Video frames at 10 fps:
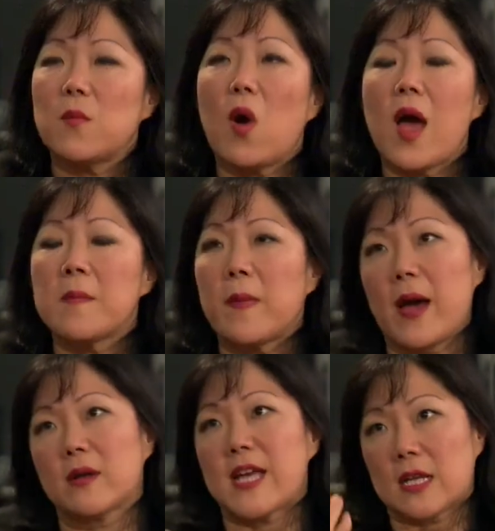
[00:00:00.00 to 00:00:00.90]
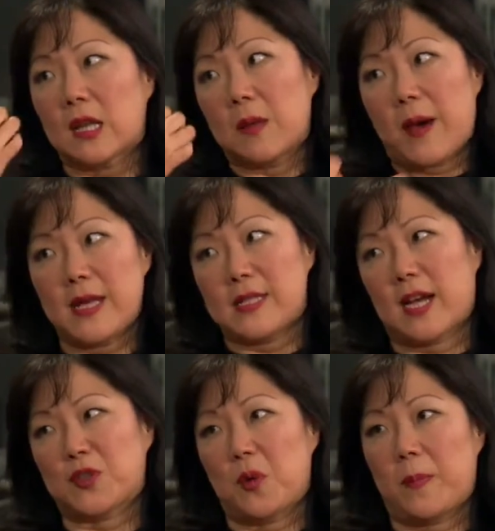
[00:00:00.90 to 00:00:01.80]
Well, I'm bi technically
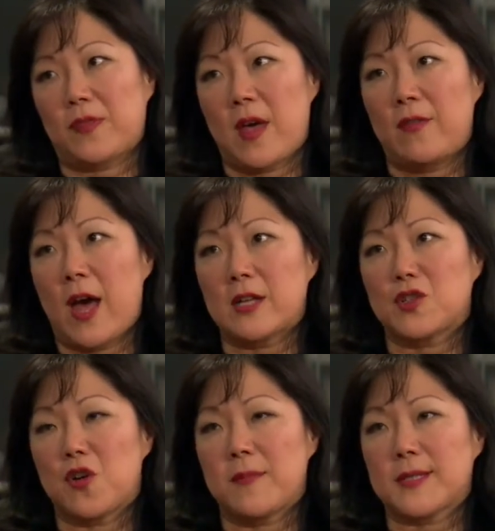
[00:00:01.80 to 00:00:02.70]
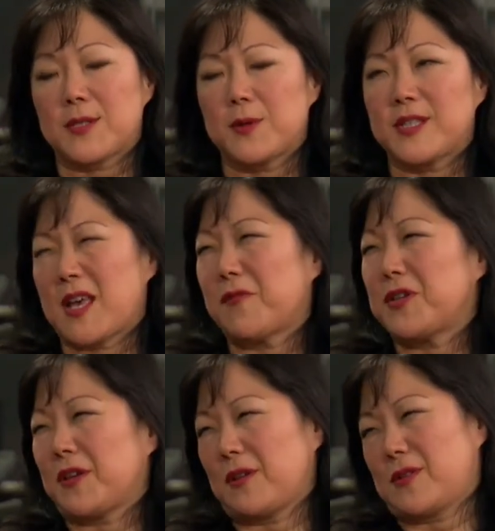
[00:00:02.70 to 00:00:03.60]
bisexual, but right. then that term is so
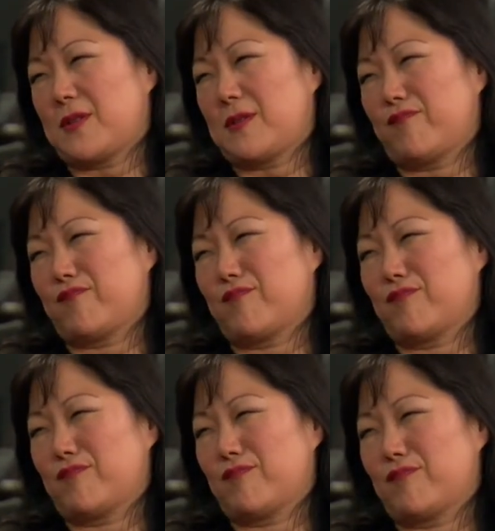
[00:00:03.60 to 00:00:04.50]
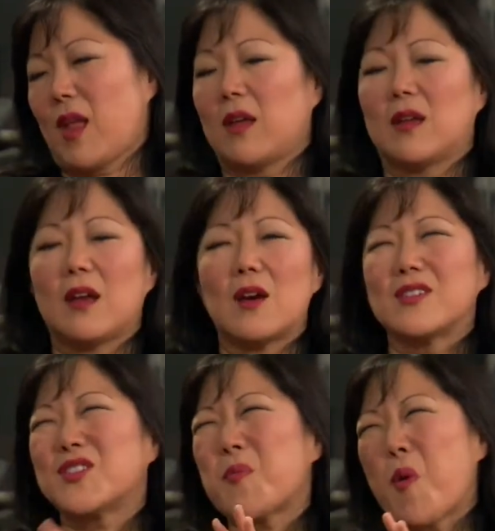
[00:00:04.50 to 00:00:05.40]
70s. Yeah. That's you right. know,
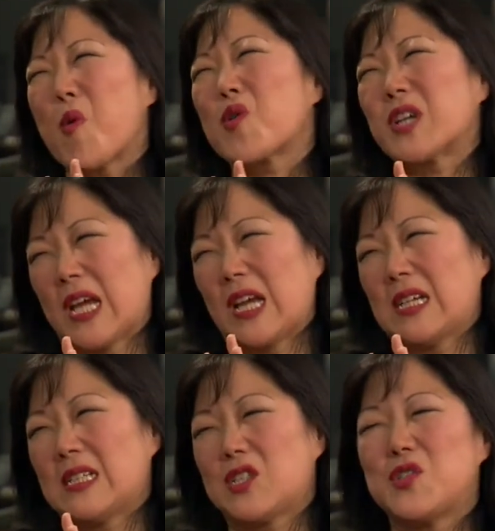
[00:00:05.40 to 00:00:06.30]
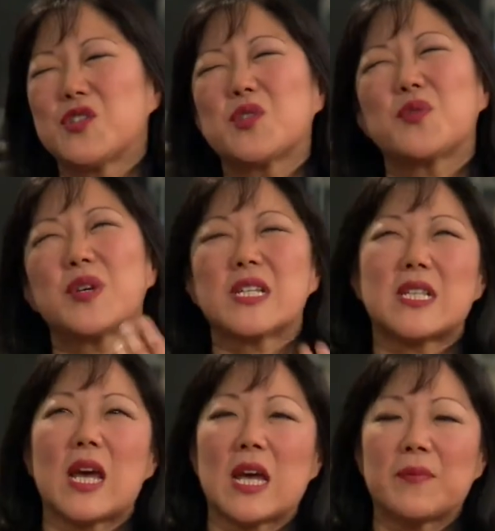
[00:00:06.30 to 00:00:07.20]
it's so porny. Yes. So you just sort of want to
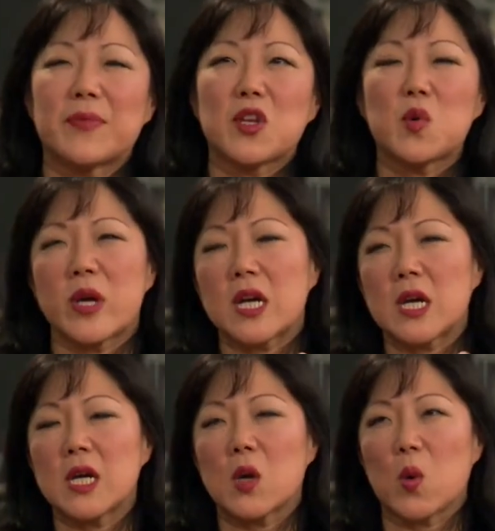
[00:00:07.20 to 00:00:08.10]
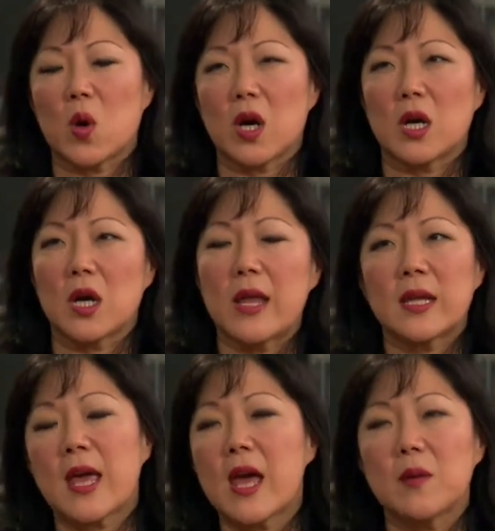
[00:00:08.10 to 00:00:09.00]
say, queer or, yep.
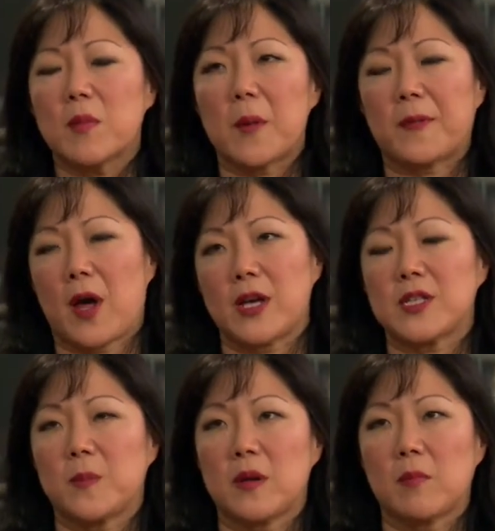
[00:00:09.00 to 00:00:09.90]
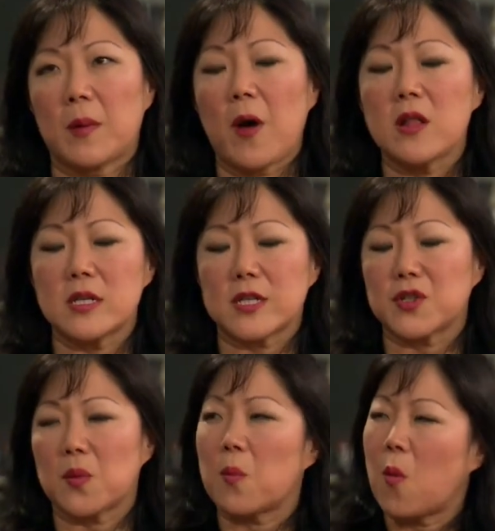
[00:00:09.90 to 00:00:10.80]
and gay applies, but my politics
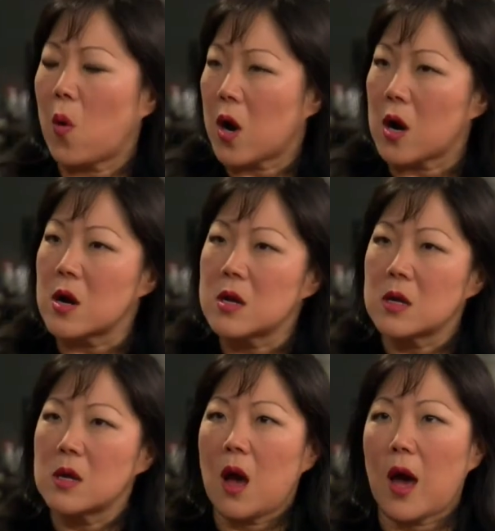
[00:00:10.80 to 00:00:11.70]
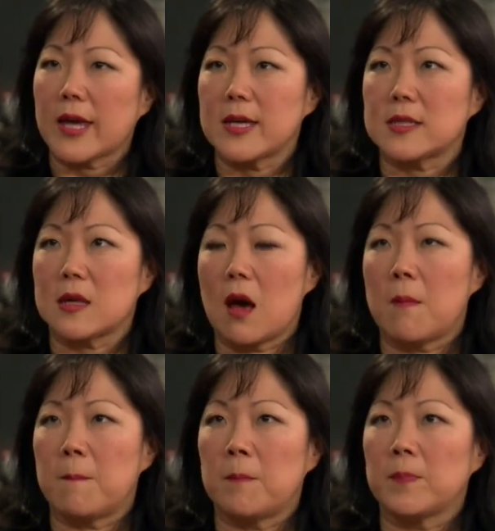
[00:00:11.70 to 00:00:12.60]
are more, I guess,
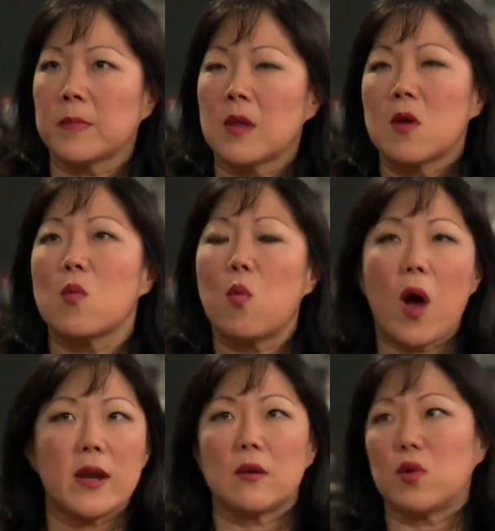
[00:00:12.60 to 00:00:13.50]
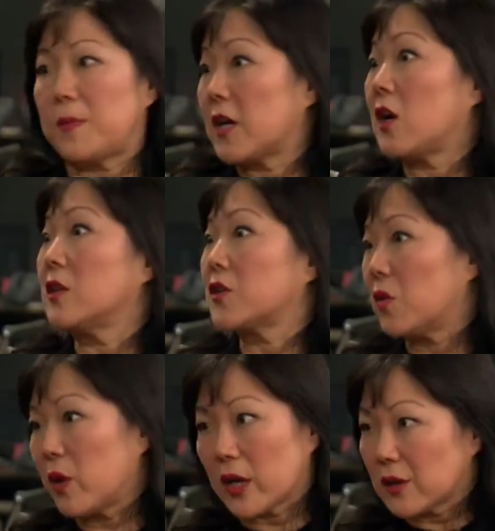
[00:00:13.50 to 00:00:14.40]
um, what would be called
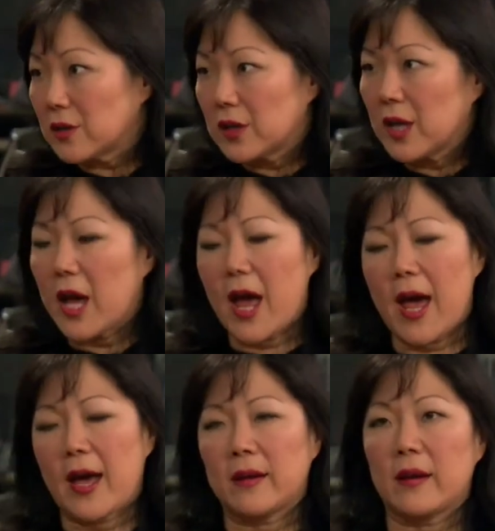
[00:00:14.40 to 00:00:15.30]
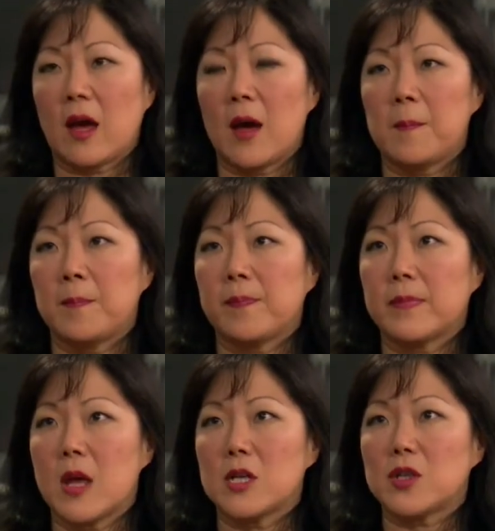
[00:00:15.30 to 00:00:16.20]
queer. Yeah. And um,
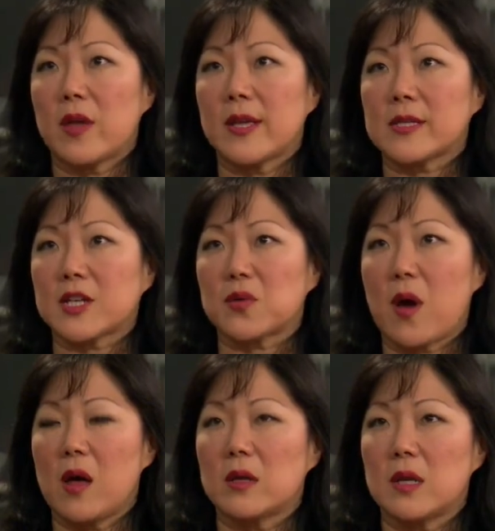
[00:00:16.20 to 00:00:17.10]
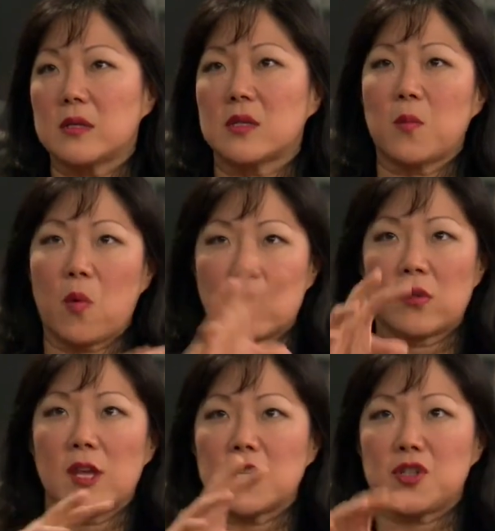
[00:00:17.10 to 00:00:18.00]
so I think sexuality is an
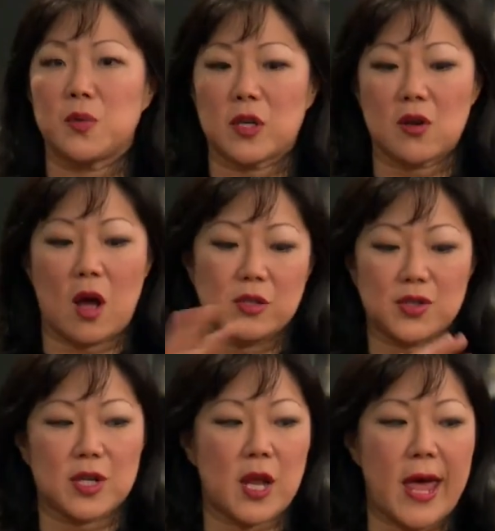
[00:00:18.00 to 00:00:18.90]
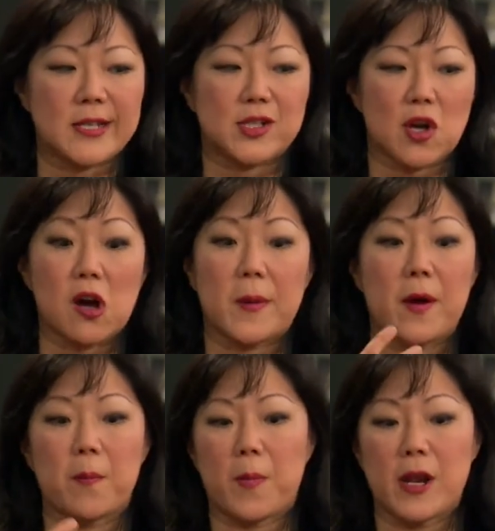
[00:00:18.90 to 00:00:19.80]
important thing to acknowledge and, and to talk
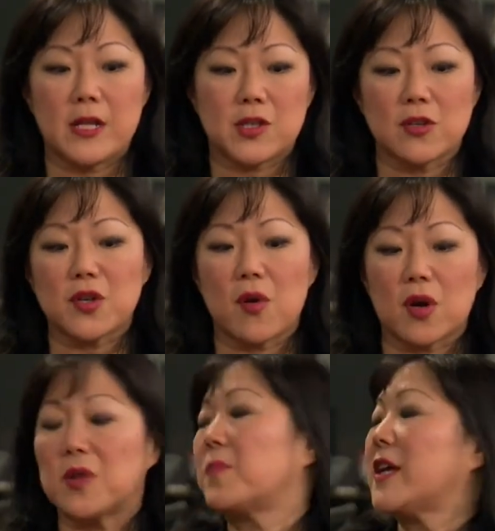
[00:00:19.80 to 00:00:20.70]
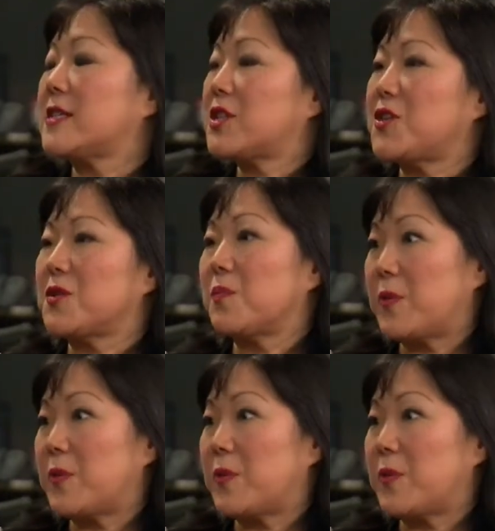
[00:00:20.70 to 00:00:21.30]
about, but it's also a good place to